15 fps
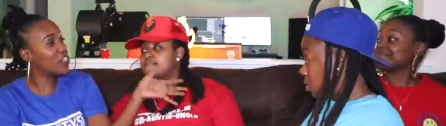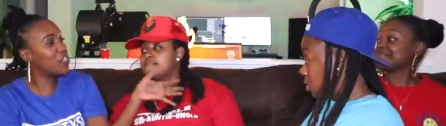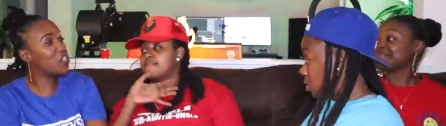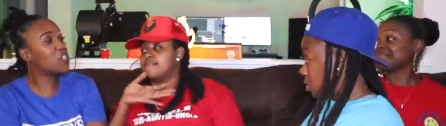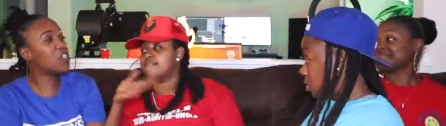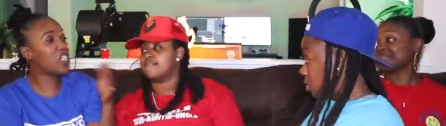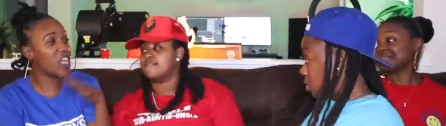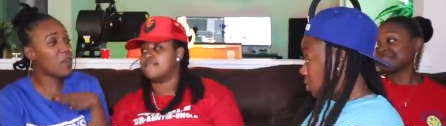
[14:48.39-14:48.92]

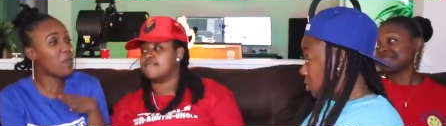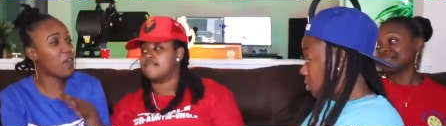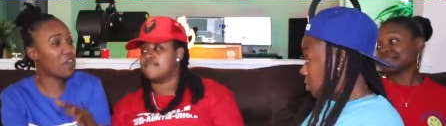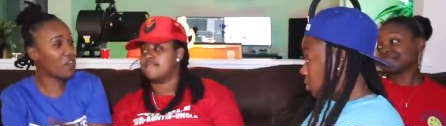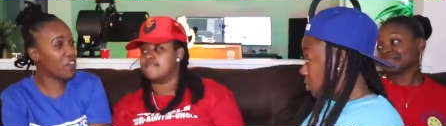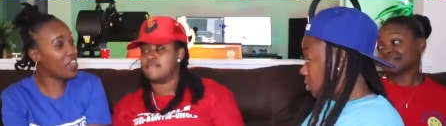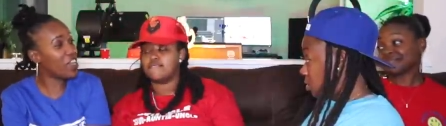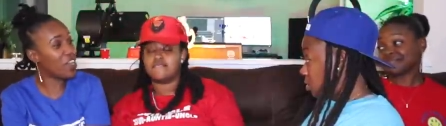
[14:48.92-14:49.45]
Speaker 1: she
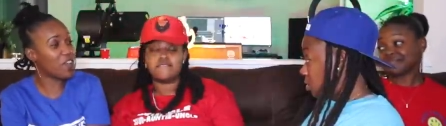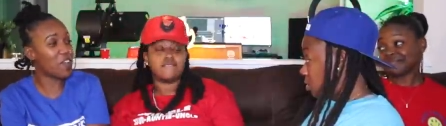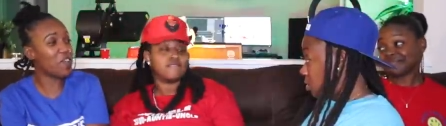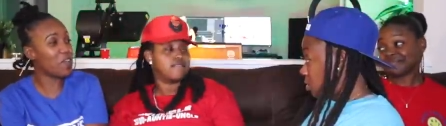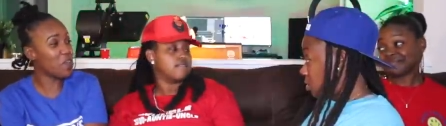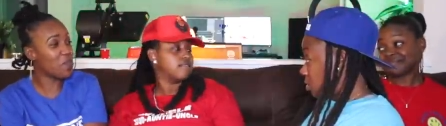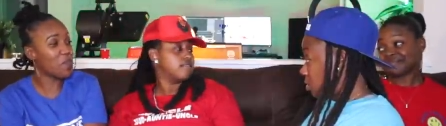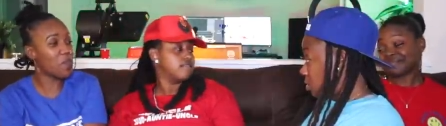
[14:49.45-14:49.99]
will
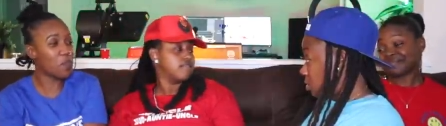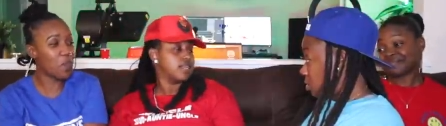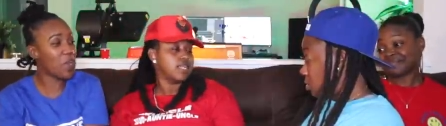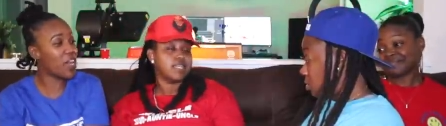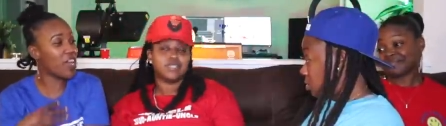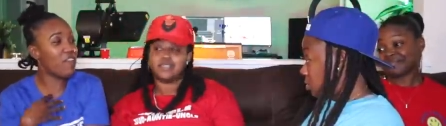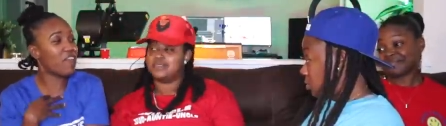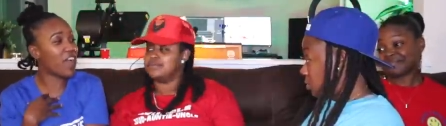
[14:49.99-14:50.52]
feel
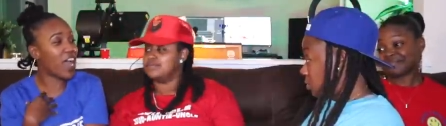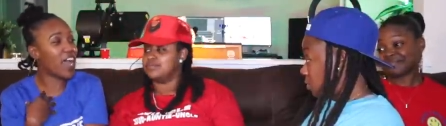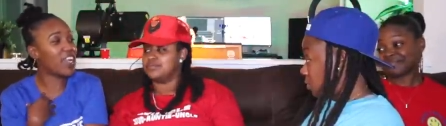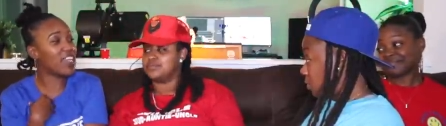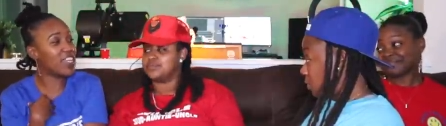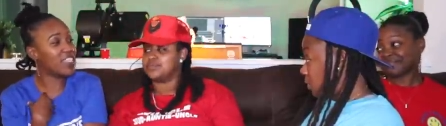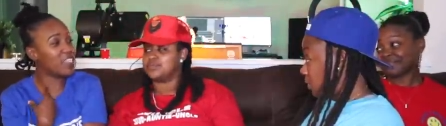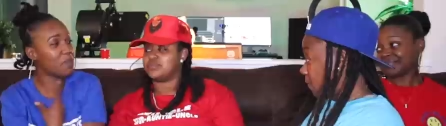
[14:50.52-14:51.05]
whatever
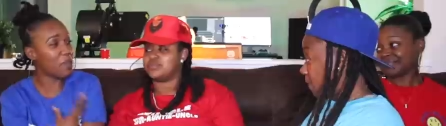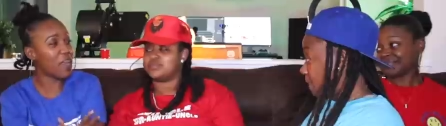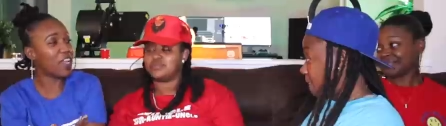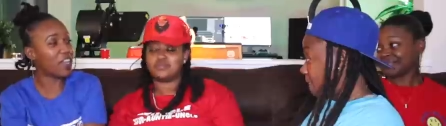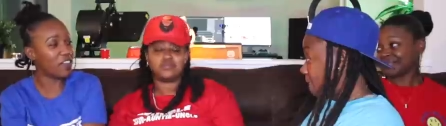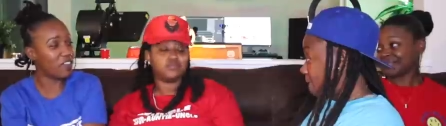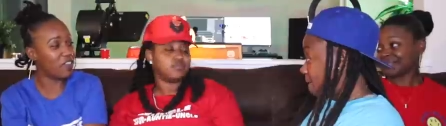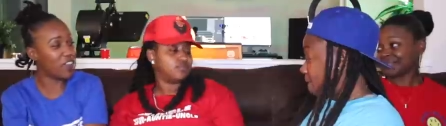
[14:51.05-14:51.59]
I need to
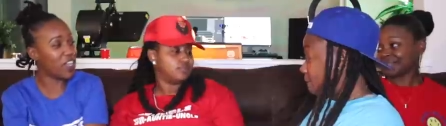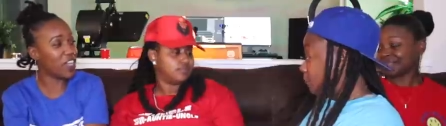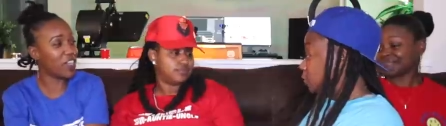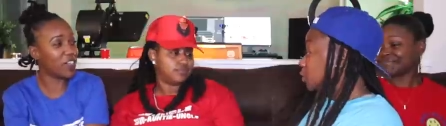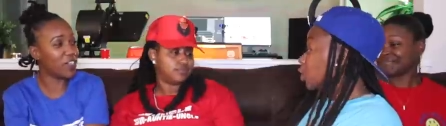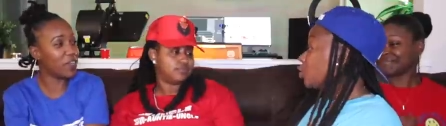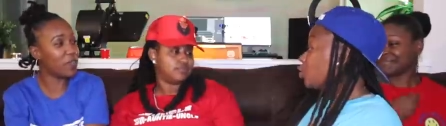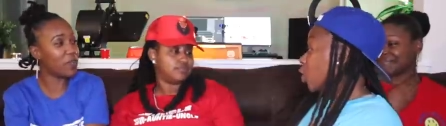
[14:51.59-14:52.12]
make her
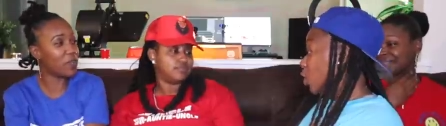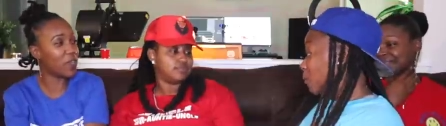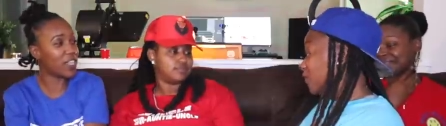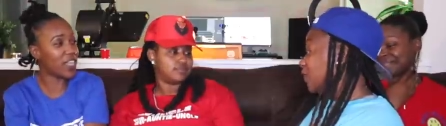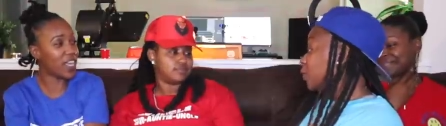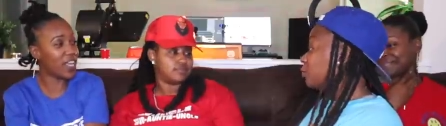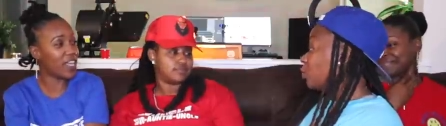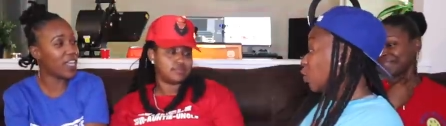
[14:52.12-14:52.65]
feel. So you
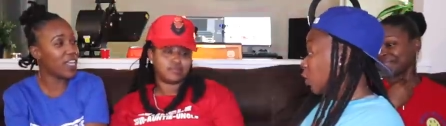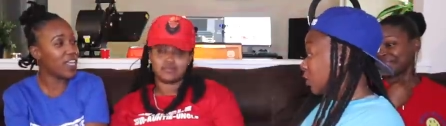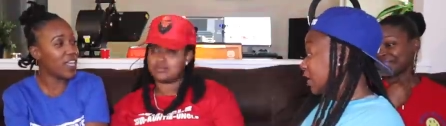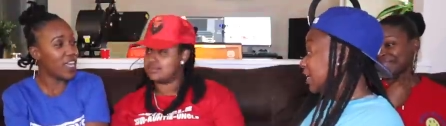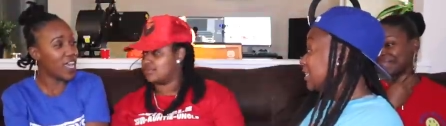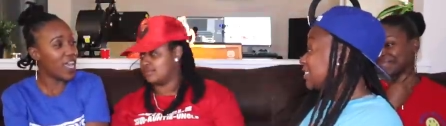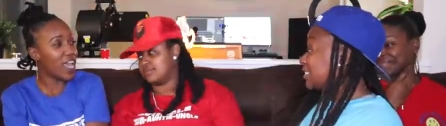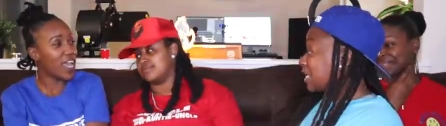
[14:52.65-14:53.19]
gonna
Speaker 2: feel, you
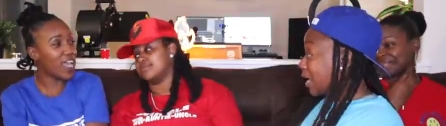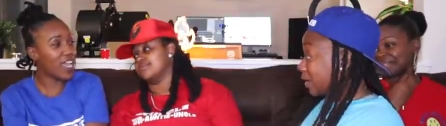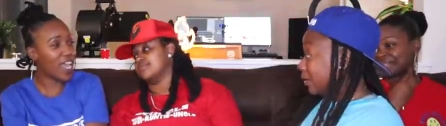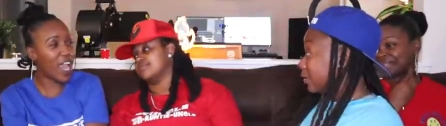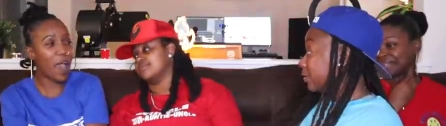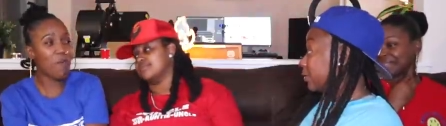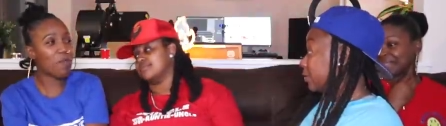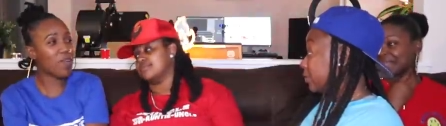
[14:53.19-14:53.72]
gonna at least
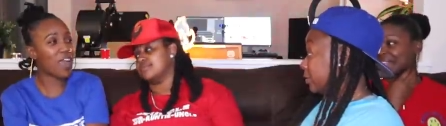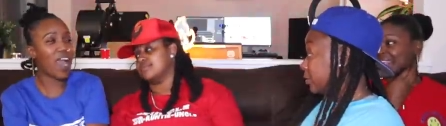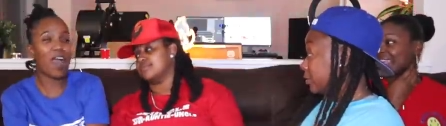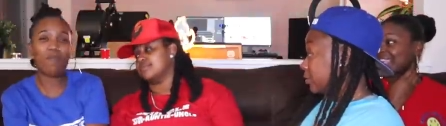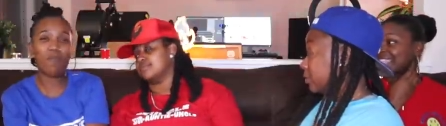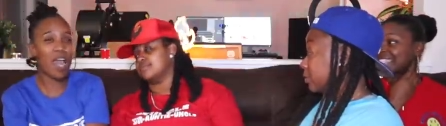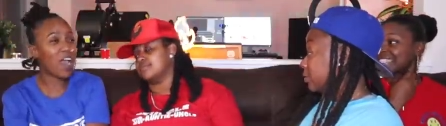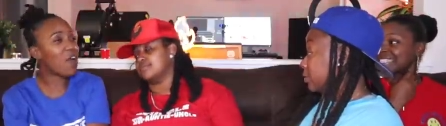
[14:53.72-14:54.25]
tell
Speaker 1: her. I'm,
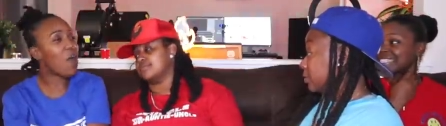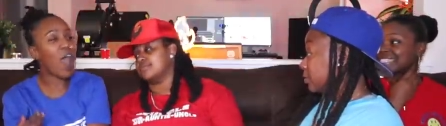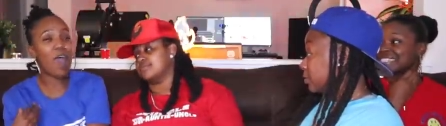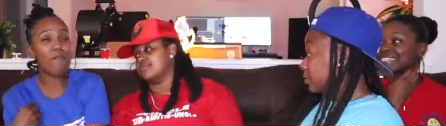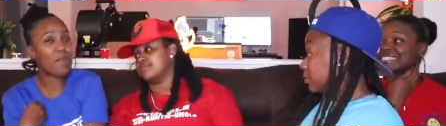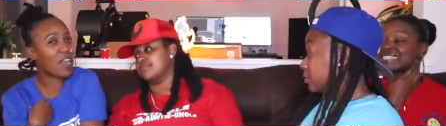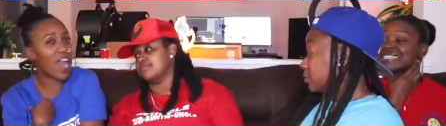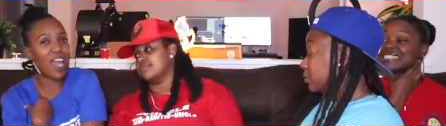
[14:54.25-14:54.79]
I'm not
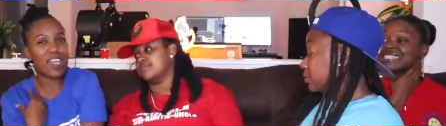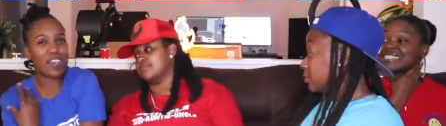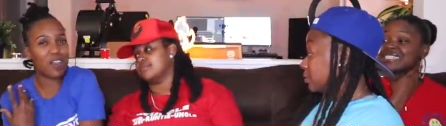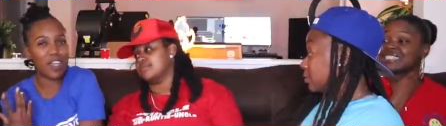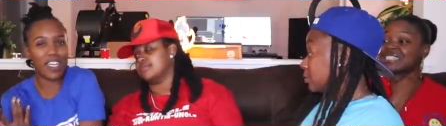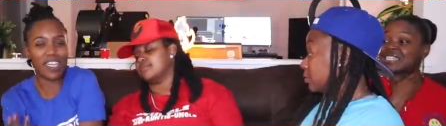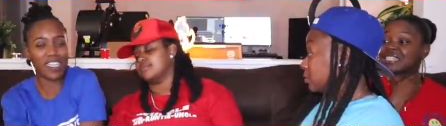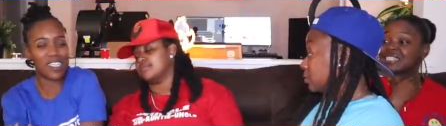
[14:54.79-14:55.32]
gonna, I'm
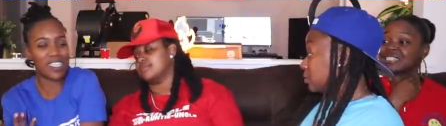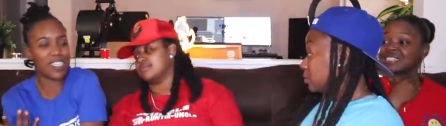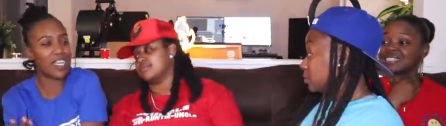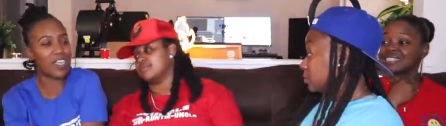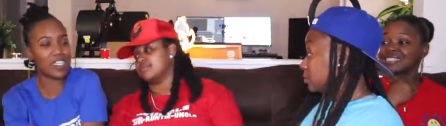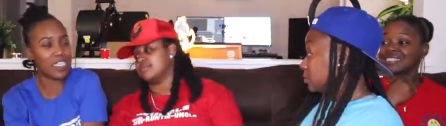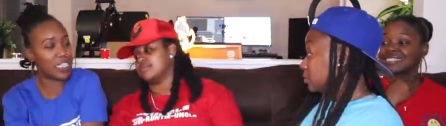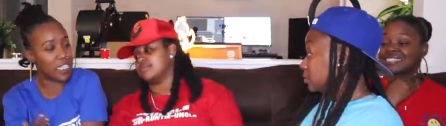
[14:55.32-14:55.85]
not gonna
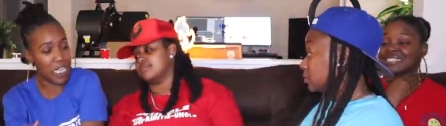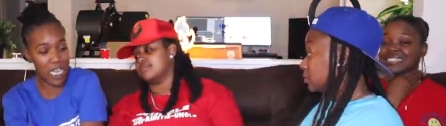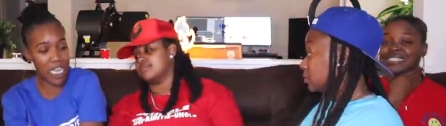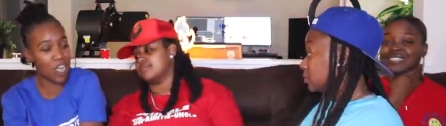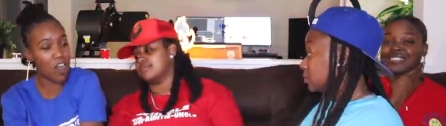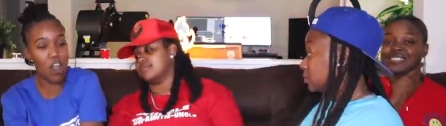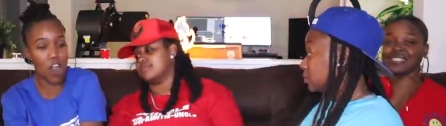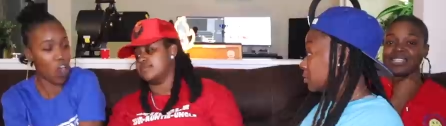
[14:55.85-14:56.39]
necessarily
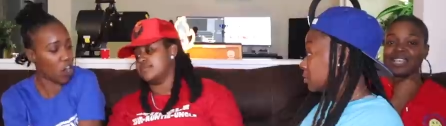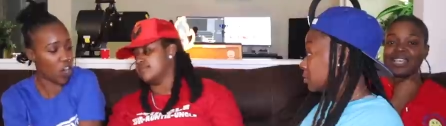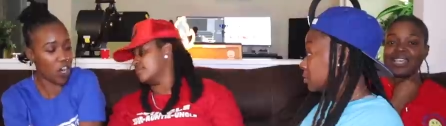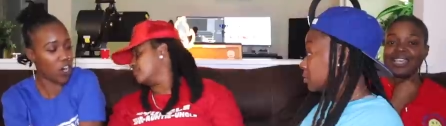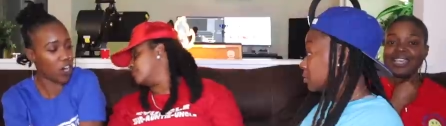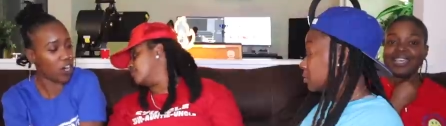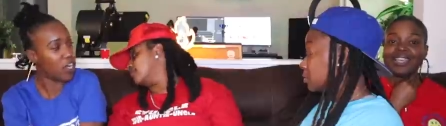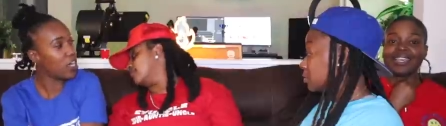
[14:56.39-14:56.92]
tell
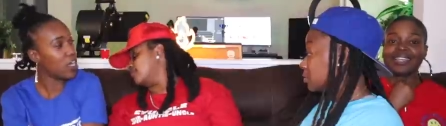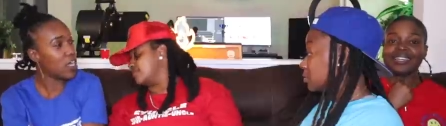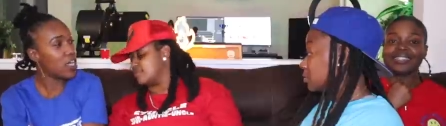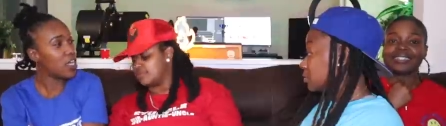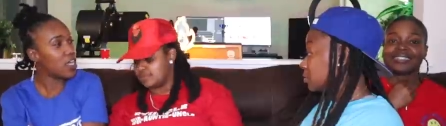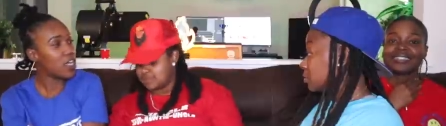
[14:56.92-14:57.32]
Say. her.